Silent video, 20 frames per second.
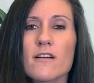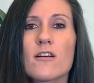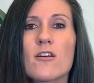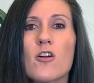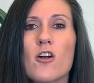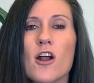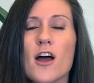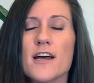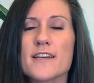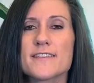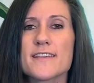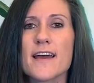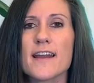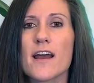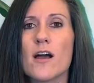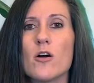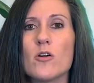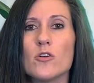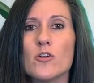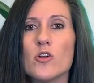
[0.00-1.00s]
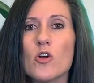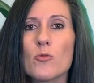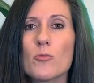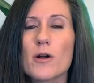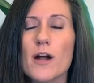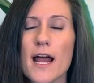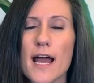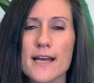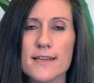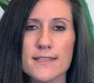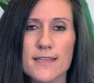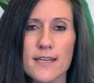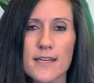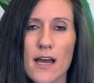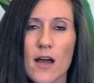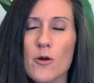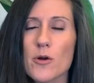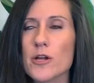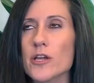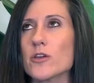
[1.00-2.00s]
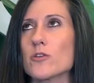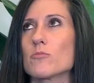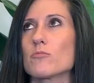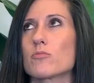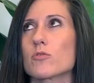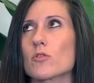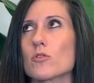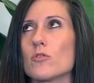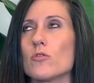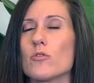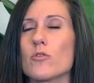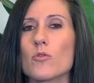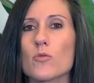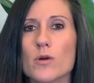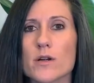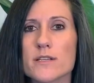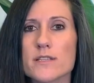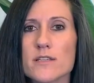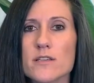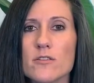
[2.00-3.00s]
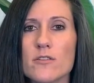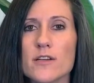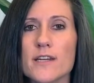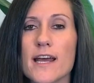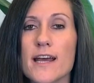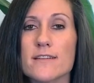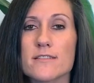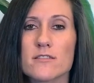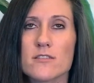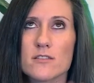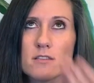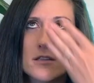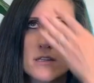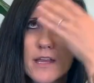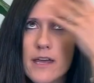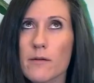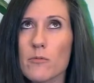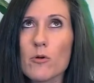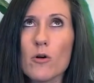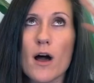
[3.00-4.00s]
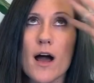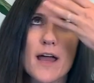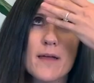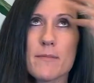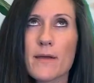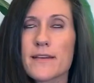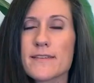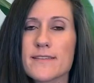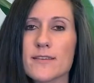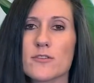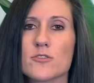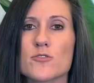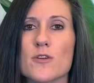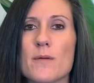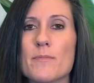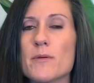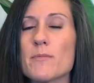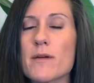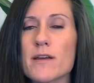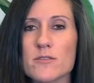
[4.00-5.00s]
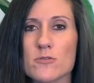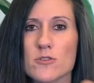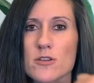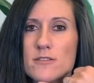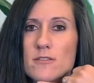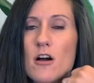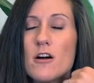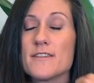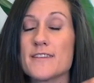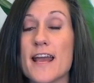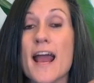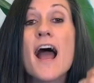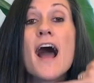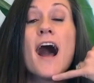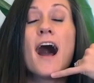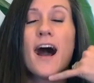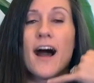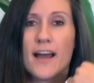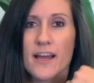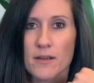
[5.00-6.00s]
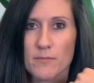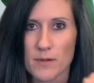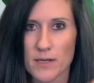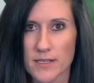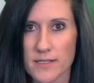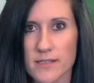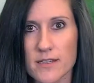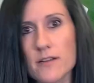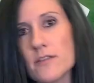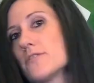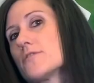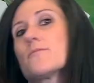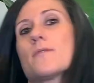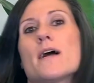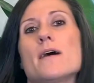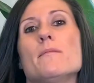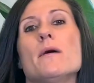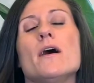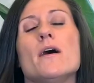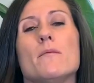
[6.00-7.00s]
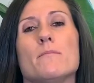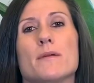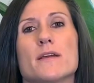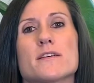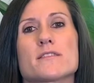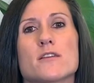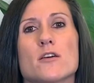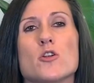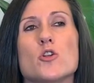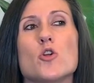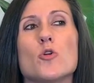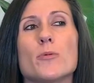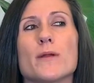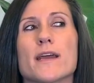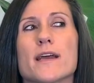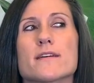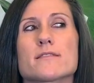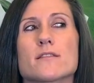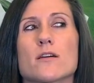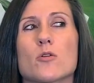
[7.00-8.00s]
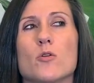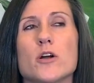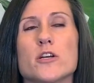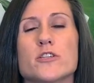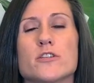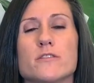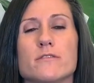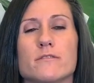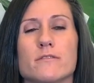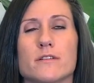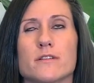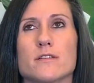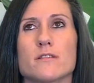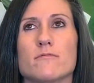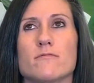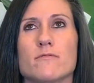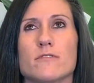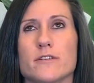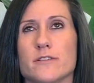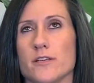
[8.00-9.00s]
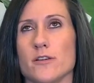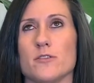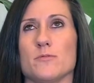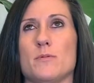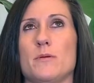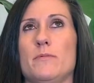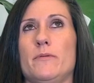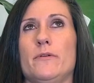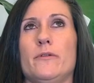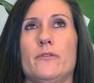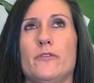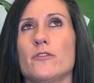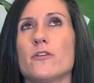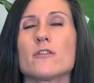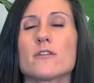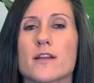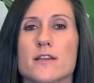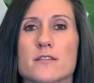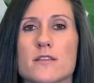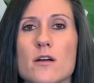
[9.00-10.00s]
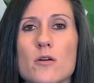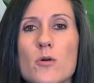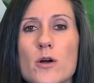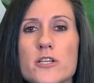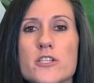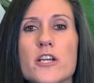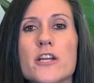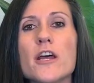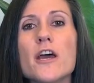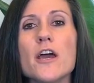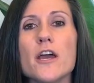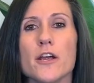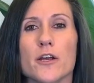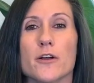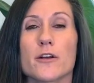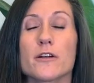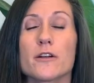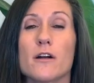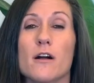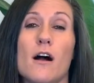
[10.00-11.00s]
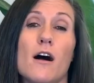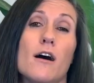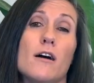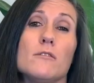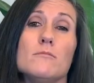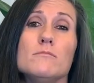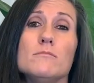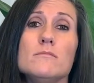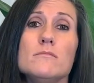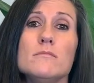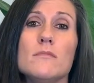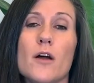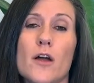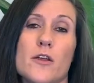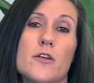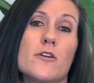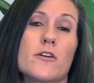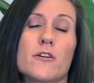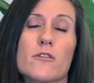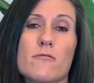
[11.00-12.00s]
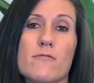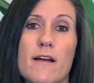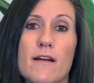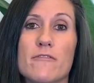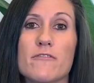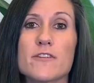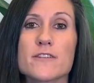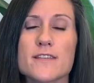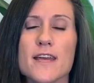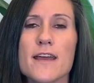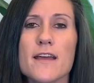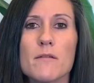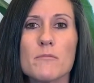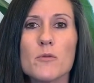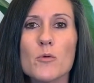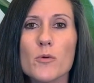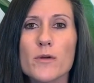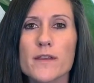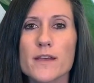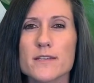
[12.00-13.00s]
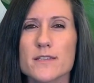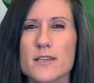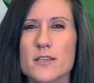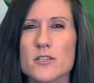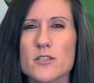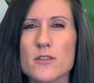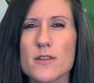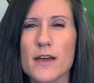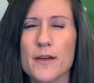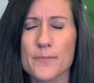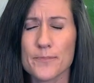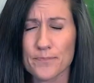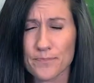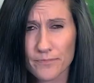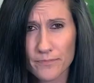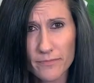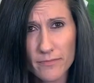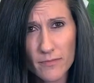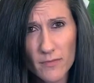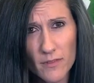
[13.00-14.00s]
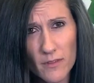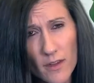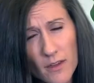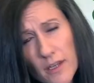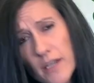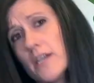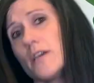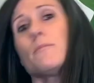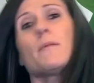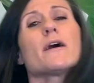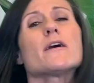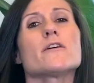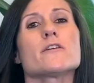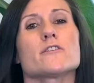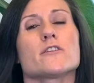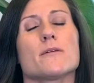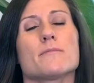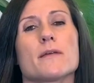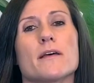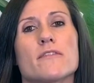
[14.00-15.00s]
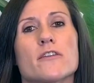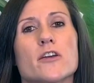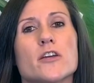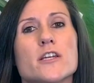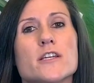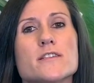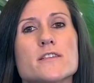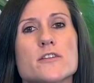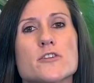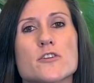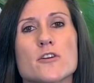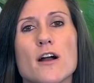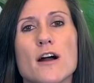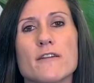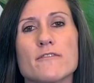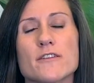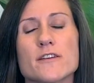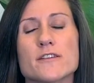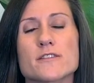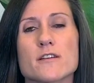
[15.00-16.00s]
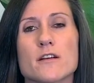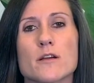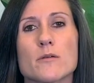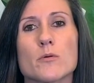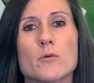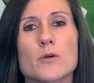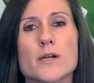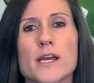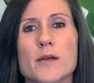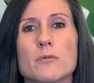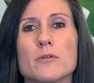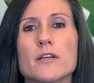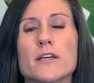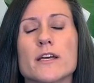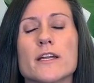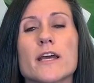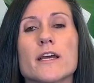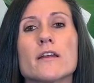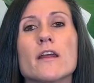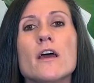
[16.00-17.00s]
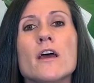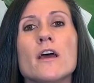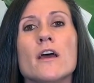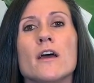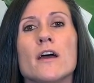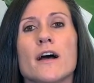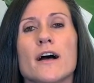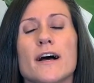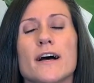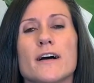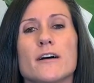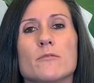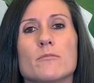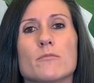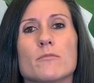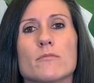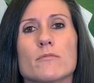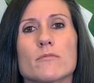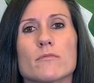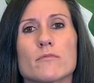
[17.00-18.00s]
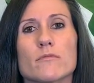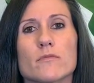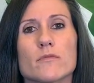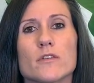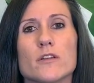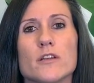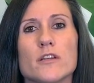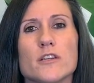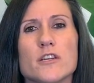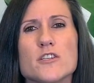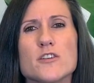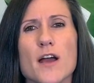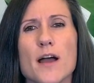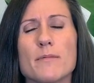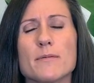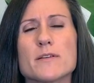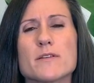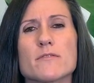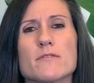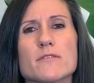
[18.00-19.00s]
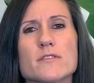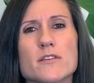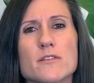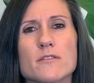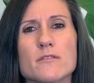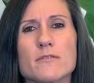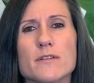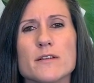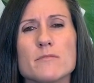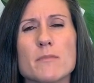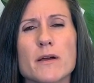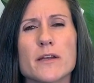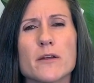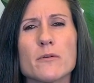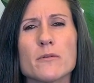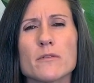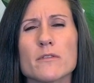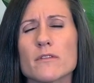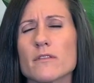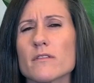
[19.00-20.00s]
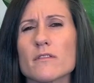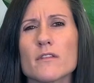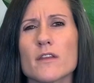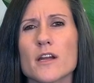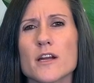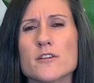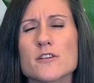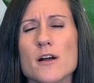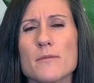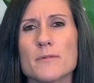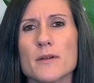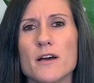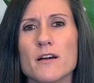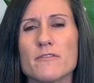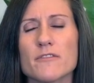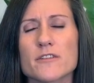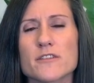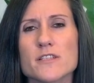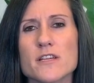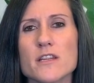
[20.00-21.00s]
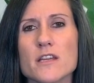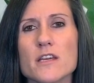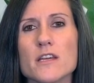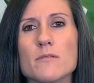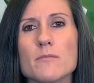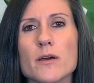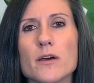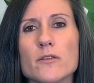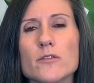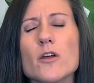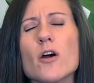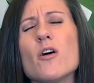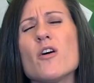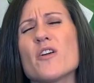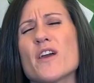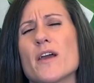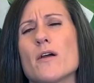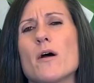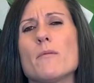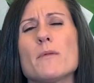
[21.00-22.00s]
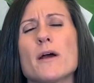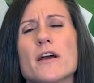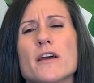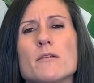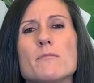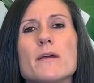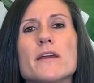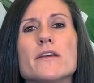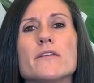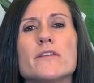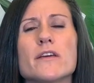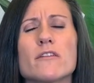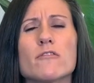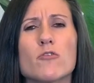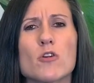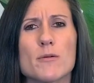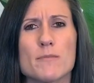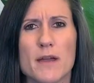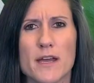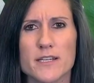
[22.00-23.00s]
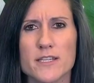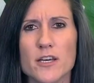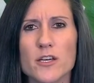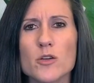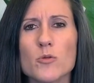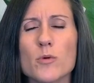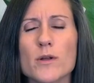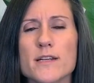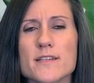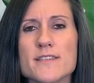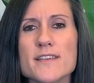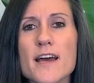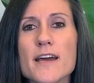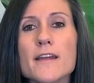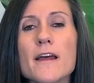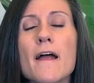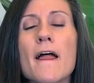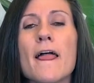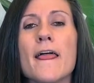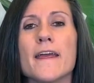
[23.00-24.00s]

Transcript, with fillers: Cross that out. No more asking, how are you? Brutal. The worst thing you can ask. Just label, I'm a sales rep. You might as well just call and say, I'm a sales rep, because nobody asks that question except for salespeople. So don't ask that question. You're going to call, you're going to reference, hey, I'm the one that sent you that email and dropped off the goodies at your office. Sorry we weren't able to connect. Um, did you happen to read my note that I dropped off or see the email? No? Okay, I'm not going to make you dig for it. May I tell you what it said?